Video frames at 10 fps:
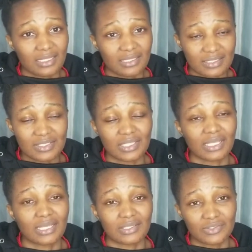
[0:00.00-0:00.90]
this
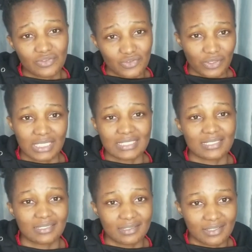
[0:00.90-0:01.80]
year
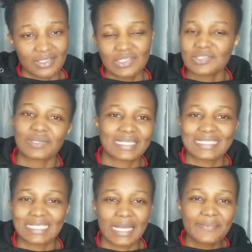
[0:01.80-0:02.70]
2020.
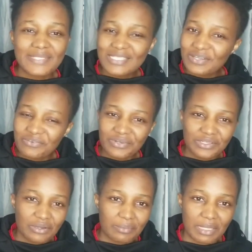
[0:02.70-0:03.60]
I'm still your
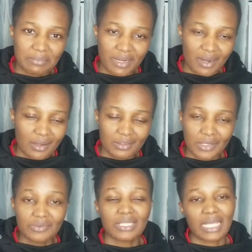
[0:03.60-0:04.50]
friend on Emerald.
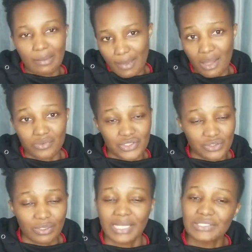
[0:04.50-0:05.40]
I really care about
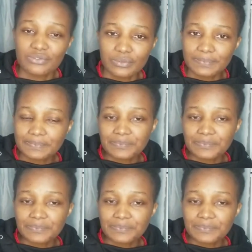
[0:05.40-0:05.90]
you. I do.